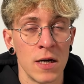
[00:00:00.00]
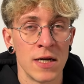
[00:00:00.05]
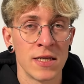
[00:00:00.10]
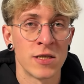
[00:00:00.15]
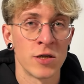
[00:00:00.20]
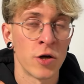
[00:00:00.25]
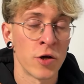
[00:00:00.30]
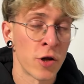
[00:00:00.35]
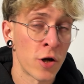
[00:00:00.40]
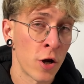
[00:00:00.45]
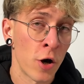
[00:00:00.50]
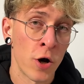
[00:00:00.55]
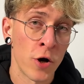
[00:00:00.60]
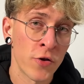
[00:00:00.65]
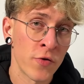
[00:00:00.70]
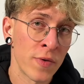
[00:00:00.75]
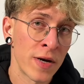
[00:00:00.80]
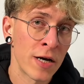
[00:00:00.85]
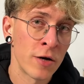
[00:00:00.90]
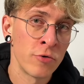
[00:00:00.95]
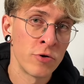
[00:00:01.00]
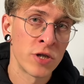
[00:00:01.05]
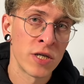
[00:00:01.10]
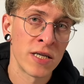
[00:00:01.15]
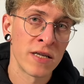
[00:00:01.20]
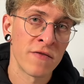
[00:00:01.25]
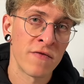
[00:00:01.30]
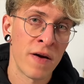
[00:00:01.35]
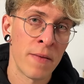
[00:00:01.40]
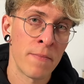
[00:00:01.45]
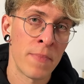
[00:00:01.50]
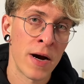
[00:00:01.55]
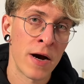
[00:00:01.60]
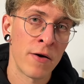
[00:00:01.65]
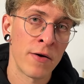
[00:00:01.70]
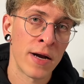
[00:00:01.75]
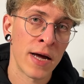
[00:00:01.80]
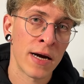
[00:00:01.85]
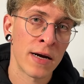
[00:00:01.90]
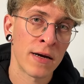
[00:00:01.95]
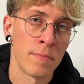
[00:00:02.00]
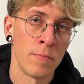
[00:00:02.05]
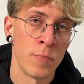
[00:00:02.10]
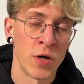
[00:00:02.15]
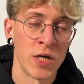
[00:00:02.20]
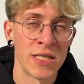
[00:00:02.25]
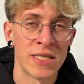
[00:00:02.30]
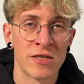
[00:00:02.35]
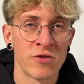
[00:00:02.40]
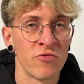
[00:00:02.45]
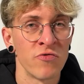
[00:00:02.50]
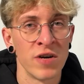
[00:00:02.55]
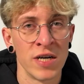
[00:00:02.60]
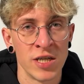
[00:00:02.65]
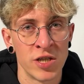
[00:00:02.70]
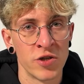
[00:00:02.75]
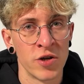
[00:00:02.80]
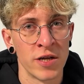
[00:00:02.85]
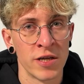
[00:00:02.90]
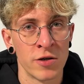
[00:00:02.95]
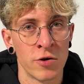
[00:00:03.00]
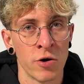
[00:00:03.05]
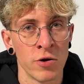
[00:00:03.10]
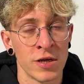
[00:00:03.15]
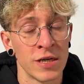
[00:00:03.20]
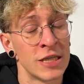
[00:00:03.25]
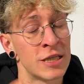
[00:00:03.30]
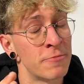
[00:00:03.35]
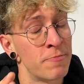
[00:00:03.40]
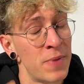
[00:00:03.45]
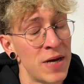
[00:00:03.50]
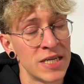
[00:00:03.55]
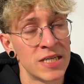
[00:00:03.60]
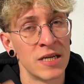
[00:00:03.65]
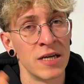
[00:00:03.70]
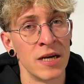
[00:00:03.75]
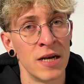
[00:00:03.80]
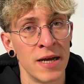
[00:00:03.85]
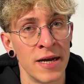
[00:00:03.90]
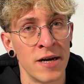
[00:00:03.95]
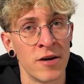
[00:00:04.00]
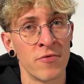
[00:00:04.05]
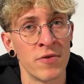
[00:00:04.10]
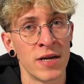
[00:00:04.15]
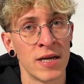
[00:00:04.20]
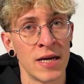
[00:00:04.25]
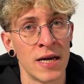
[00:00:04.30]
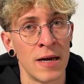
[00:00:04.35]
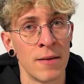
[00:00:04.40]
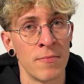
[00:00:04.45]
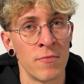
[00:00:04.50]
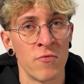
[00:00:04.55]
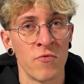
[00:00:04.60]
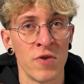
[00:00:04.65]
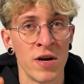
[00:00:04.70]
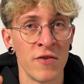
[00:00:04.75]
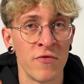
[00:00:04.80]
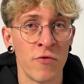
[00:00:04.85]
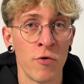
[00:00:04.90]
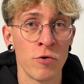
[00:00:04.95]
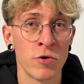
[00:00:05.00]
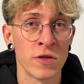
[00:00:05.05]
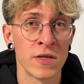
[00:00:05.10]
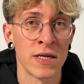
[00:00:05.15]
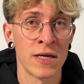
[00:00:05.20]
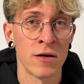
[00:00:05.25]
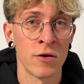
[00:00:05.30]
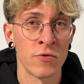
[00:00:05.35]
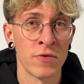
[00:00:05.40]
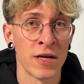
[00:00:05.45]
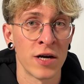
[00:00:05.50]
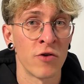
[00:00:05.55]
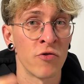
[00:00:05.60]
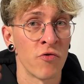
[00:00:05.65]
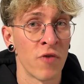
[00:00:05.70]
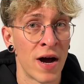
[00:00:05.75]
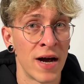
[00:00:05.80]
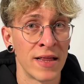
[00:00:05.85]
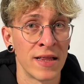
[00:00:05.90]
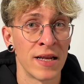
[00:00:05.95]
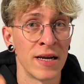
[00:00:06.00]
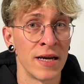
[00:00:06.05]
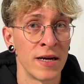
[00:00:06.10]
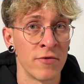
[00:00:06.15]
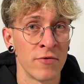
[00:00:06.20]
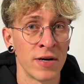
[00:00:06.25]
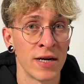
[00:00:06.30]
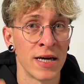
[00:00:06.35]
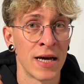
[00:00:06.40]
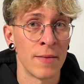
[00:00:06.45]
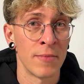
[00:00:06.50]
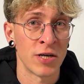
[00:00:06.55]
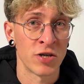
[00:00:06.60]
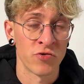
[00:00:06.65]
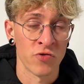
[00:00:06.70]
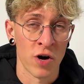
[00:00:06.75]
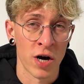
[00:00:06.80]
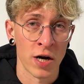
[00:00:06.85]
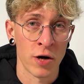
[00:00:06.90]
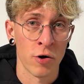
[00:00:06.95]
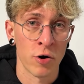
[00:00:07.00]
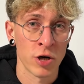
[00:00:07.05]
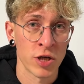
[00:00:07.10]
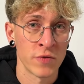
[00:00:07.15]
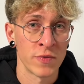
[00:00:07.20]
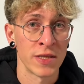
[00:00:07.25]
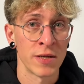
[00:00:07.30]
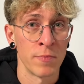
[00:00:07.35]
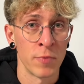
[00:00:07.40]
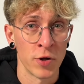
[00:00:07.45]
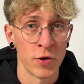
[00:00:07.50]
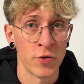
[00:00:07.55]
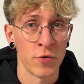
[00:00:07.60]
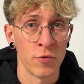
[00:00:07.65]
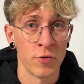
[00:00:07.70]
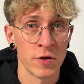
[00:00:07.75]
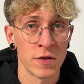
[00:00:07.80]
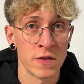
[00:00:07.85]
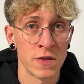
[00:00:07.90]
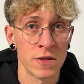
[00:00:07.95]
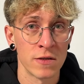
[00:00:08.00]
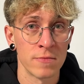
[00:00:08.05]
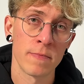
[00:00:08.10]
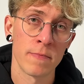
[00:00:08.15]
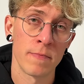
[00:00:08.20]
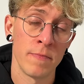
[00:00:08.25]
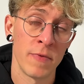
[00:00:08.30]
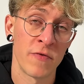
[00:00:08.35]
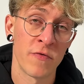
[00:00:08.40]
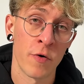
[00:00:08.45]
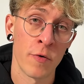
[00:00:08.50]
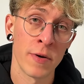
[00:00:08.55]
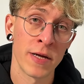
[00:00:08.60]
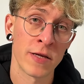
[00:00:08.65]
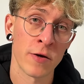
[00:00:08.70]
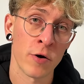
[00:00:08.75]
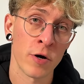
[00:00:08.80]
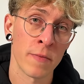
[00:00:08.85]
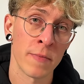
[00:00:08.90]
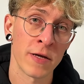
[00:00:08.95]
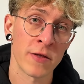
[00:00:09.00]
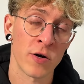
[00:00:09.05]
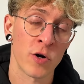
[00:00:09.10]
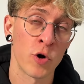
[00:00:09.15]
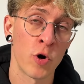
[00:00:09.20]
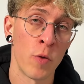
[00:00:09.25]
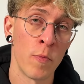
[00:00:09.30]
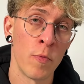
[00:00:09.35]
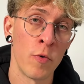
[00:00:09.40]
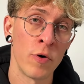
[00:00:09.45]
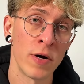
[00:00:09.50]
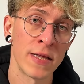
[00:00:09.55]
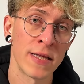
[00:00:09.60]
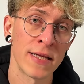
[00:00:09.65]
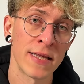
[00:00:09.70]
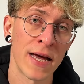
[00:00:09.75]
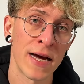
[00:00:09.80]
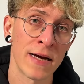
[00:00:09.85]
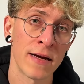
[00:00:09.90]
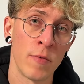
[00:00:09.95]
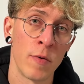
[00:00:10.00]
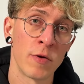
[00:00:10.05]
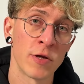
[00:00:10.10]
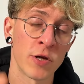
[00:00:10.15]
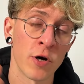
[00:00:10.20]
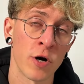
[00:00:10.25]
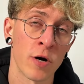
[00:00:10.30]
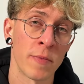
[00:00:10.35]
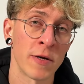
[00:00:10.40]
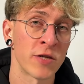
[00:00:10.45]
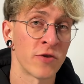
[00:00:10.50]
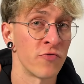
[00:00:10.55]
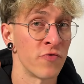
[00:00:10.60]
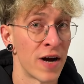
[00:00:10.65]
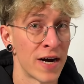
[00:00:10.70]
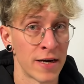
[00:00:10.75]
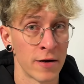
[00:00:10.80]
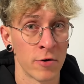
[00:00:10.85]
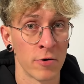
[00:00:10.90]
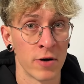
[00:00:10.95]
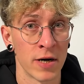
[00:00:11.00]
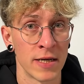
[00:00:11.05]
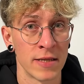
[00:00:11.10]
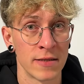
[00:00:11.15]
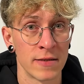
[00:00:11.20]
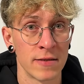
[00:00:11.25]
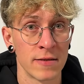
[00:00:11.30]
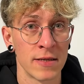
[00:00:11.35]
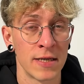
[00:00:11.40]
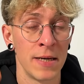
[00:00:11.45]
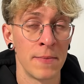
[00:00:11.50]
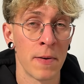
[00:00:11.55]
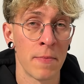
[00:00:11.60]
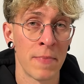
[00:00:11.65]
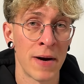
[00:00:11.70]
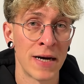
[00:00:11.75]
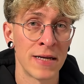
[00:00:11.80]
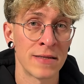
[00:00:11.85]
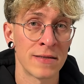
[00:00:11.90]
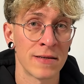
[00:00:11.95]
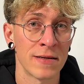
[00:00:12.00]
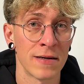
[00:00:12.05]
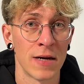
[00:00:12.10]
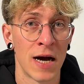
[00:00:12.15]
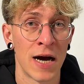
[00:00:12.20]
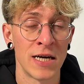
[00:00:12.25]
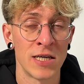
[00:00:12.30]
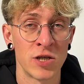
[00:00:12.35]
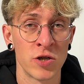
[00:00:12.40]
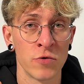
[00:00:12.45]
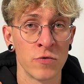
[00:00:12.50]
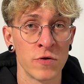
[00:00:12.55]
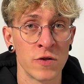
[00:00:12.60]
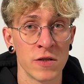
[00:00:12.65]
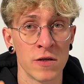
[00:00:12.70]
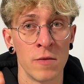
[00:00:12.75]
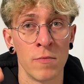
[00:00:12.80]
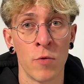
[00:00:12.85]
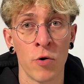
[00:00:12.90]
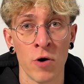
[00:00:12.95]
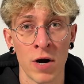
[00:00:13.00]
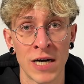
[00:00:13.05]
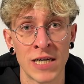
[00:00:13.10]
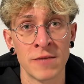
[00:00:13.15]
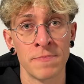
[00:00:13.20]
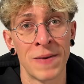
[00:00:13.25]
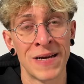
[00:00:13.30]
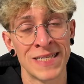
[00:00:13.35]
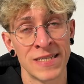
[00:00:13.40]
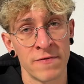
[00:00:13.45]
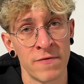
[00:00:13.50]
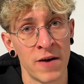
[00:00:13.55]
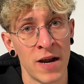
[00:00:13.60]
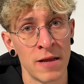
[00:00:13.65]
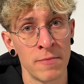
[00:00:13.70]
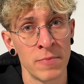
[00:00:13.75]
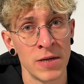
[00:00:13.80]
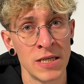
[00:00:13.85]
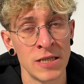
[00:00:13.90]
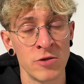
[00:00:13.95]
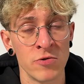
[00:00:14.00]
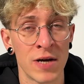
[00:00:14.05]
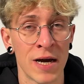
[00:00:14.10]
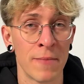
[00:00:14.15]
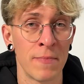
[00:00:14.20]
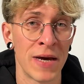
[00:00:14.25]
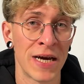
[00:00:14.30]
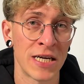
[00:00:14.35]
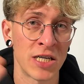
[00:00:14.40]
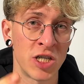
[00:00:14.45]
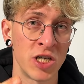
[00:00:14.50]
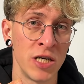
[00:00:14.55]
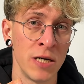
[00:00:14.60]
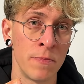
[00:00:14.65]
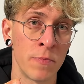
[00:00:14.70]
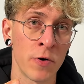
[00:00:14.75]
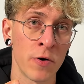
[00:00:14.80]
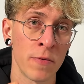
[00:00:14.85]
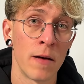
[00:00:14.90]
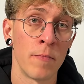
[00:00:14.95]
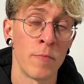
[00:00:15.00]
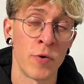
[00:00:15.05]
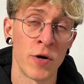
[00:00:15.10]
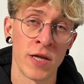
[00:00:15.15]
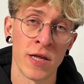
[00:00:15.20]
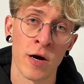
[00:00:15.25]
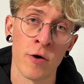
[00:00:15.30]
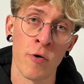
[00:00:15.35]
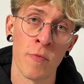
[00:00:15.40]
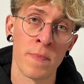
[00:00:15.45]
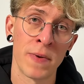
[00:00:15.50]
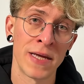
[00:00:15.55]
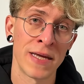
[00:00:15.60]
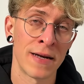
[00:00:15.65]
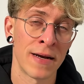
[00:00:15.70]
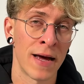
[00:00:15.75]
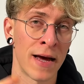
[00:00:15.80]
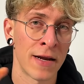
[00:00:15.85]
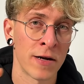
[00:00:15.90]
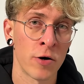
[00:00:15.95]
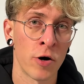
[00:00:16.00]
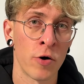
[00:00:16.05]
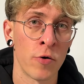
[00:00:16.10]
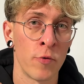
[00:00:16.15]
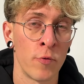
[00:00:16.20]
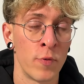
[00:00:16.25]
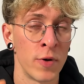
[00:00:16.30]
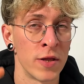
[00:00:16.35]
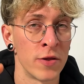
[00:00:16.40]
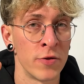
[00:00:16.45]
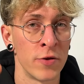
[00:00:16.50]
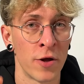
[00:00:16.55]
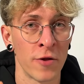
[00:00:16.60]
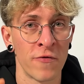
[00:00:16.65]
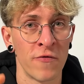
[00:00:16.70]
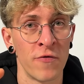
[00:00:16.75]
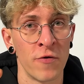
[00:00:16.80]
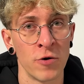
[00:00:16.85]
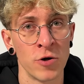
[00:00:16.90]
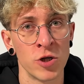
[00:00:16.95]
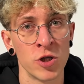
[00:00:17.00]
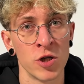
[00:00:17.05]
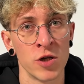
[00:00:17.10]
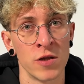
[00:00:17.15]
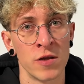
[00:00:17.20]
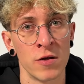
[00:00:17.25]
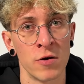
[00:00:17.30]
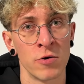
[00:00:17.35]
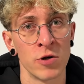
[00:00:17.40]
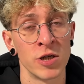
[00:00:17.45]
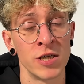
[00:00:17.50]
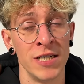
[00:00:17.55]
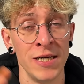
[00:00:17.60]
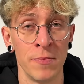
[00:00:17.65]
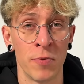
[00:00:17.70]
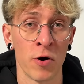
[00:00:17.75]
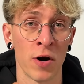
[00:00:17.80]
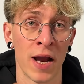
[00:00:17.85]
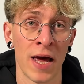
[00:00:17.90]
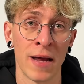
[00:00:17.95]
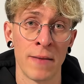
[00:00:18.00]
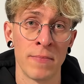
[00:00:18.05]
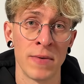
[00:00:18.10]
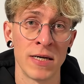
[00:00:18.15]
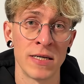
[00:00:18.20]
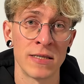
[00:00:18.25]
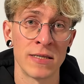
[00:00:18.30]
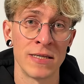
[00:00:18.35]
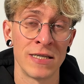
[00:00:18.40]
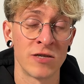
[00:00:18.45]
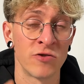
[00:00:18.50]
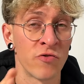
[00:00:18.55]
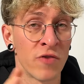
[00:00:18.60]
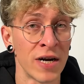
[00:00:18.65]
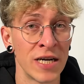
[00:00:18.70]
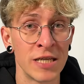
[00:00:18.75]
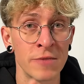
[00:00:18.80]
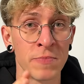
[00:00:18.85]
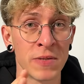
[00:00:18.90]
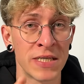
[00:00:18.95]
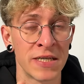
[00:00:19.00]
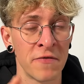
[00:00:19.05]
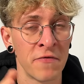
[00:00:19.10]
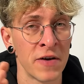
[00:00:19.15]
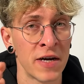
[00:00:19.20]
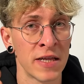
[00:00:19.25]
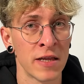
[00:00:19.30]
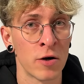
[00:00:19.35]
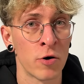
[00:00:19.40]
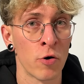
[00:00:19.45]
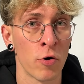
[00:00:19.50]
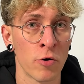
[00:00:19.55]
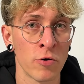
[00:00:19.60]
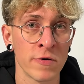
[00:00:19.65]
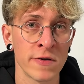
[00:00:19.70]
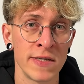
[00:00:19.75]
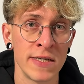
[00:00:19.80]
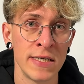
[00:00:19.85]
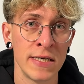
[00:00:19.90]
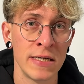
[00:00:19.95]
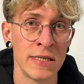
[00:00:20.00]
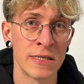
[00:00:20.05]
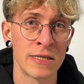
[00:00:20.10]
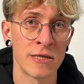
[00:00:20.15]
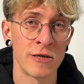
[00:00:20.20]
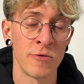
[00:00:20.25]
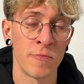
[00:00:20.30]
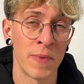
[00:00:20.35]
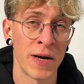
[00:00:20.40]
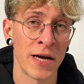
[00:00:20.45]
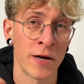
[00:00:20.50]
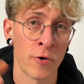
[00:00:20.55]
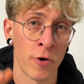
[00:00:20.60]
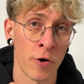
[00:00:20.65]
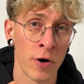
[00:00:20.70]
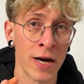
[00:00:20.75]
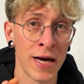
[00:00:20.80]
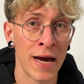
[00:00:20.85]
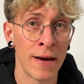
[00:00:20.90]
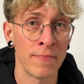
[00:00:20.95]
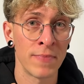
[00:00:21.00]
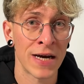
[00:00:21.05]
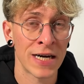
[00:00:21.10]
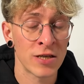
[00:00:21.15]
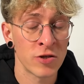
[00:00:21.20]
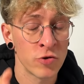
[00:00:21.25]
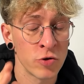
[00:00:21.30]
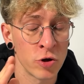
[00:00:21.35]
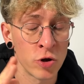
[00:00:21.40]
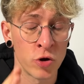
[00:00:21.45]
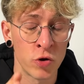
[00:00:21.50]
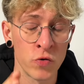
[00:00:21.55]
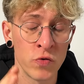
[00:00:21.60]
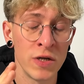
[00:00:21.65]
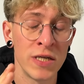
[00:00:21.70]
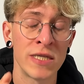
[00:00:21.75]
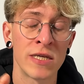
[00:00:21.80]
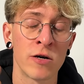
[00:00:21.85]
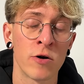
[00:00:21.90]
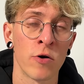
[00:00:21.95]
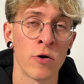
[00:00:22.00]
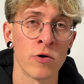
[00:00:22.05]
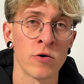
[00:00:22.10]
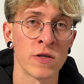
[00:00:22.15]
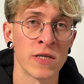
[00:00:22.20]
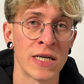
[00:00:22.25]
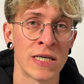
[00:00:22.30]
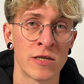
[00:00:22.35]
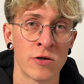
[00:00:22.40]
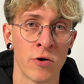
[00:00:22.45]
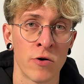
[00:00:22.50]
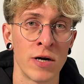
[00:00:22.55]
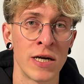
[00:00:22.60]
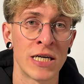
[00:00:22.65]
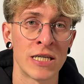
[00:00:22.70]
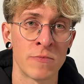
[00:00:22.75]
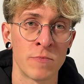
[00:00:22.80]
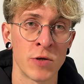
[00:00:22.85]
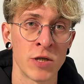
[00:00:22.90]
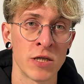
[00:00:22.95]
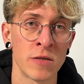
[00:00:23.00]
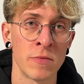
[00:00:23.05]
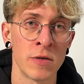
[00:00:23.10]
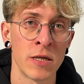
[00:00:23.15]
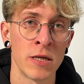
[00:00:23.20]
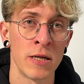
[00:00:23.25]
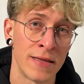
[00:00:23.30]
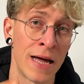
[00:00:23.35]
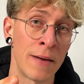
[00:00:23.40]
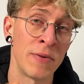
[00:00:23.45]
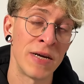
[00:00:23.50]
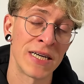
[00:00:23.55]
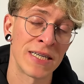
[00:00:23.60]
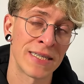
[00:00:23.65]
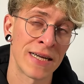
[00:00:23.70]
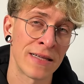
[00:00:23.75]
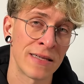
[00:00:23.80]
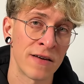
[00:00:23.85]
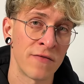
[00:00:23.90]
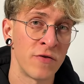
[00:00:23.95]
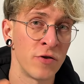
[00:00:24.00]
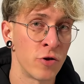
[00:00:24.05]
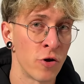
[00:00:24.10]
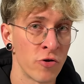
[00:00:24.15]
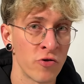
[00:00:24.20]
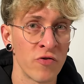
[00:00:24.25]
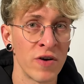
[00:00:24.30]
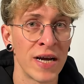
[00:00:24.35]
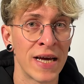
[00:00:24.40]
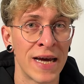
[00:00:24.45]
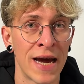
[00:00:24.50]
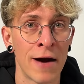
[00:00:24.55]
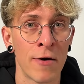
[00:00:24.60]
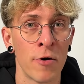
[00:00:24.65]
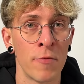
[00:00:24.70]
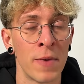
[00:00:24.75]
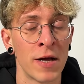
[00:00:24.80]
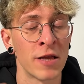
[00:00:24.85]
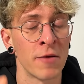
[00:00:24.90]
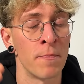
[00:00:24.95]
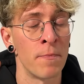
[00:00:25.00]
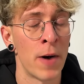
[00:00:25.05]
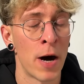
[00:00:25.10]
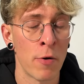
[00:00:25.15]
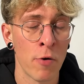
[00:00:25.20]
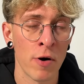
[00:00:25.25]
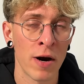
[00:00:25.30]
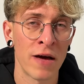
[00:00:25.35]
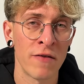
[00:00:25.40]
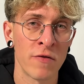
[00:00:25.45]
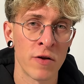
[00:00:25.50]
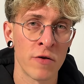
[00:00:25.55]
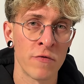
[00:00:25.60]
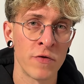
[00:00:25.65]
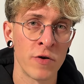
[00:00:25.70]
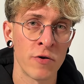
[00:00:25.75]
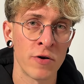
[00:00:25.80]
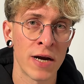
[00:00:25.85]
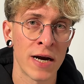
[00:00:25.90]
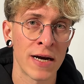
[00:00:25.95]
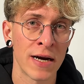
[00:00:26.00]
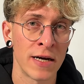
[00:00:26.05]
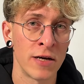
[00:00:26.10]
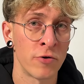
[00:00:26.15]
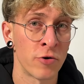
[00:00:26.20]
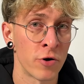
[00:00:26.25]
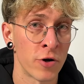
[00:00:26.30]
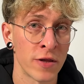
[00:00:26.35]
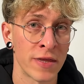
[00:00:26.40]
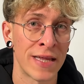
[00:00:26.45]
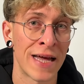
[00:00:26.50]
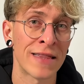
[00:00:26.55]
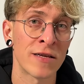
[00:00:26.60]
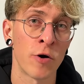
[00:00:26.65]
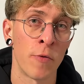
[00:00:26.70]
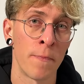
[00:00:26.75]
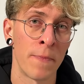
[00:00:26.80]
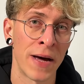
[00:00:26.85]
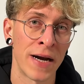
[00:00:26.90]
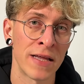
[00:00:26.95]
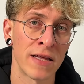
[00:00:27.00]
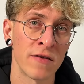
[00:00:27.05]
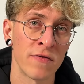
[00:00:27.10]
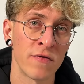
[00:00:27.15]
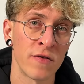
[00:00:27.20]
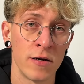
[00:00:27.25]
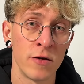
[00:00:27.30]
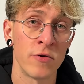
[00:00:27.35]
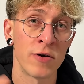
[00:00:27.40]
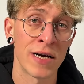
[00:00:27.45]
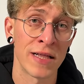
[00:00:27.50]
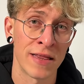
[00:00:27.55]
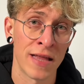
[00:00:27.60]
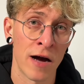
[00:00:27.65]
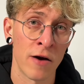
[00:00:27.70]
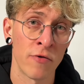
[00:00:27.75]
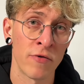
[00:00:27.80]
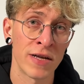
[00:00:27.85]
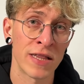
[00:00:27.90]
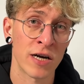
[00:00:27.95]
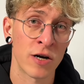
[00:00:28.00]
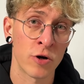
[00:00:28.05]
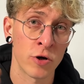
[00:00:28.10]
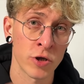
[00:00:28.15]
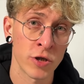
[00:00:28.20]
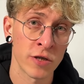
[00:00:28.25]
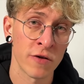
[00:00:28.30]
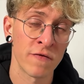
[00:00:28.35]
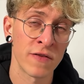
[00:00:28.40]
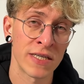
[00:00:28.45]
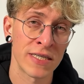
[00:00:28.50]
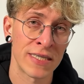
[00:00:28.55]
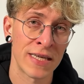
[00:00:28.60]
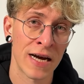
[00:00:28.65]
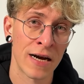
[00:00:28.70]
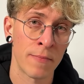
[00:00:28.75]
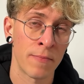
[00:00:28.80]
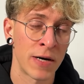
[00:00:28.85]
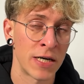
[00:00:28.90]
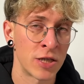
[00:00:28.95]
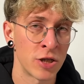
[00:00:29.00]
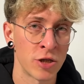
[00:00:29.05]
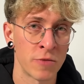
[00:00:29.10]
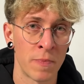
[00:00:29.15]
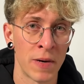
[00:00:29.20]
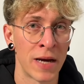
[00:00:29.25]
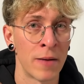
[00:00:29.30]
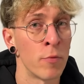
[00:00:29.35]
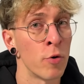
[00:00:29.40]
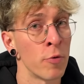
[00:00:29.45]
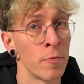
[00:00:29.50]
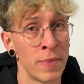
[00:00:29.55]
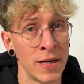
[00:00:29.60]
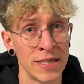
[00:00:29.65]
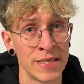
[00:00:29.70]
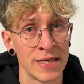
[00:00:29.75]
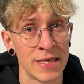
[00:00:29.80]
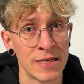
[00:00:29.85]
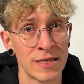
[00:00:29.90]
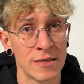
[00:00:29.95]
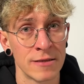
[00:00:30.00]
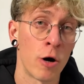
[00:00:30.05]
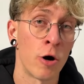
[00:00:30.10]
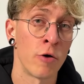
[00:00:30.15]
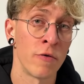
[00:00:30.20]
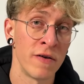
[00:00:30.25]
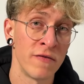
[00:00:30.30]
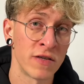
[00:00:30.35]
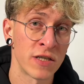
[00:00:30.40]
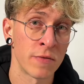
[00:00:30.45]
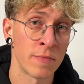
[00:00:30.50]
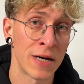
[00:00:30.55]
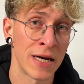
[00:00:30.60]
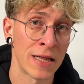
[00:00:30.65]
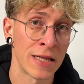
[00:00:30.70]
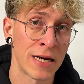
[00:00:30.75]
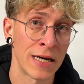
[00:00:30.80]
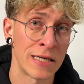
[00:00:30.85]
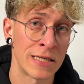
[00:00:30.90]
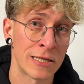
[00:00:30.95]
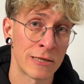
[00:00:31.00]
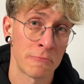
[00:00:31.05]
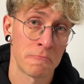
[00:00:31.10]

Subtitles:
It's not an auto-inclusion in a vampire deck, but it's a really solid card, especially later in the game, really focusing on the grind later in the game and drawing cards with the blood tokens. Before we talk about the combo in the deck, we'll talk about the regular lands. Keep in mind, I chose a more expensive land base, you can make it cheaper, but in our opinion, Edgar will not function on a cheaper land base. He's really specific in the colors he needs. You play an early game deck, so you do need the colors as early as possible. That being said, if you don't really care about the power level of your deck and you're not that competitive, you can downgrade the cost of this deck by just playing more basics. Or even some guild gates.